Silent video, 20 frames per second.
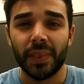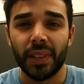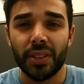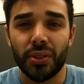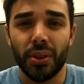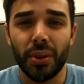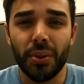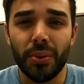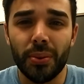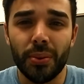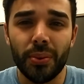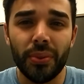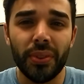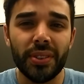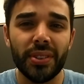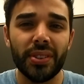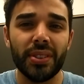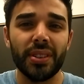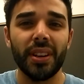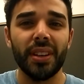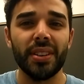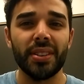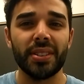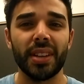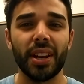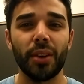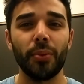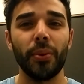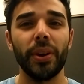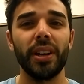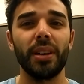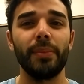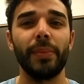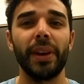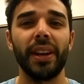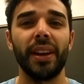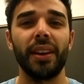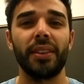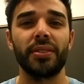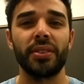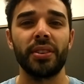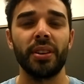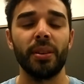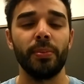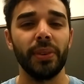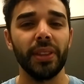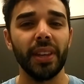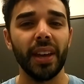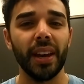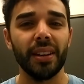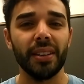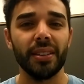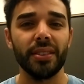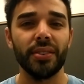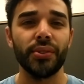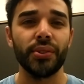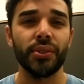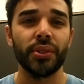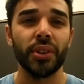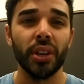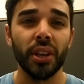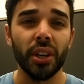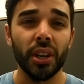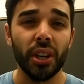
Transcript: So this is a nice segue into my next tip, and that is,